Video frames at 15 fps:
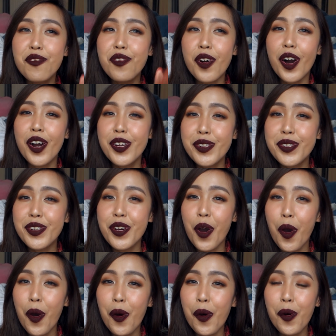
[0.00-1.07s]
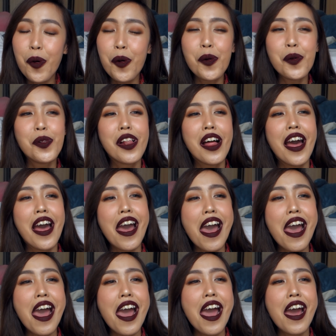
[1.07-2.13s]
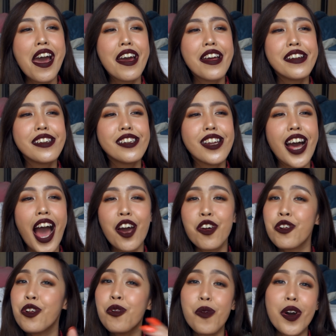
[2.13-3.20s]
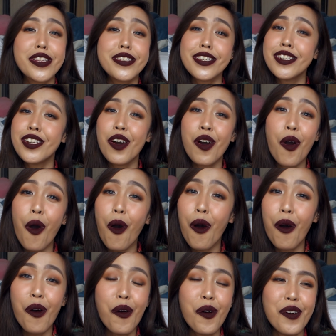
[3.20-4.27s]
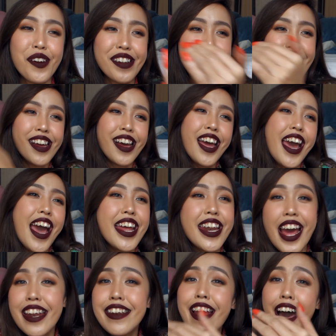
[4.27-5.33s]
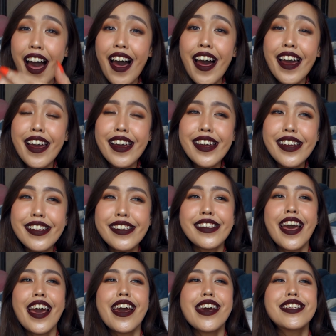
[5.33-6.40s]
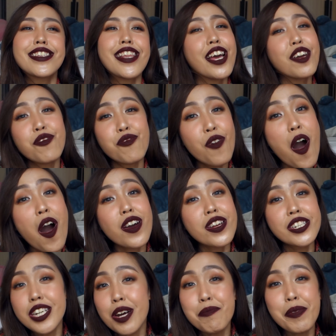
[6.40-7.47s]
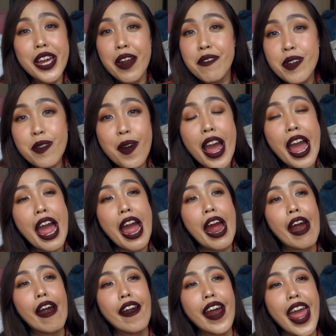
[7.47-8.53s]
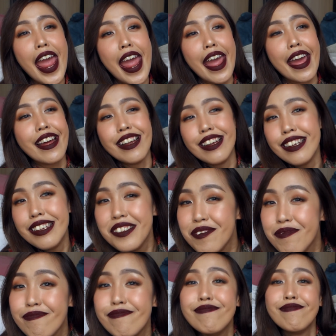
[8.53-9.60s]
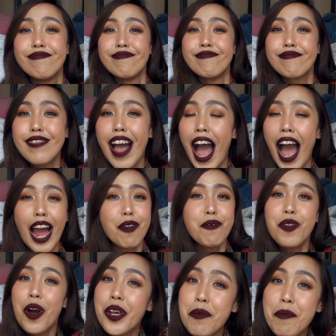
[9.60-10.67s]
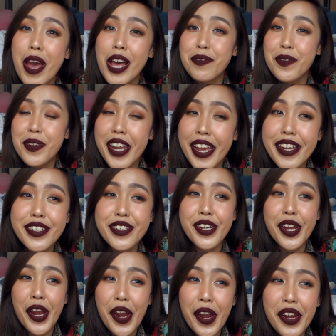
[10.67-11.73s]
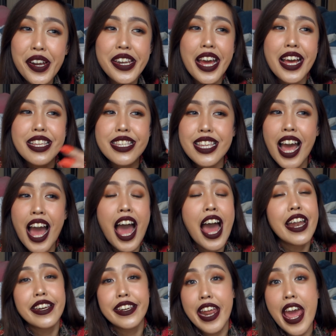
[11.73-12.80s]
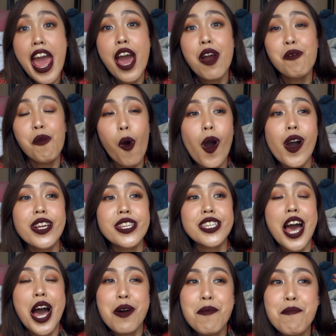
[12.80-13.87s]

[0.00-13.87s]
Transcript: fall into the hole. And I don't know what's in the hole. And at night, there's like frogs jumping everywhere. And I'm not the best with nature. There was a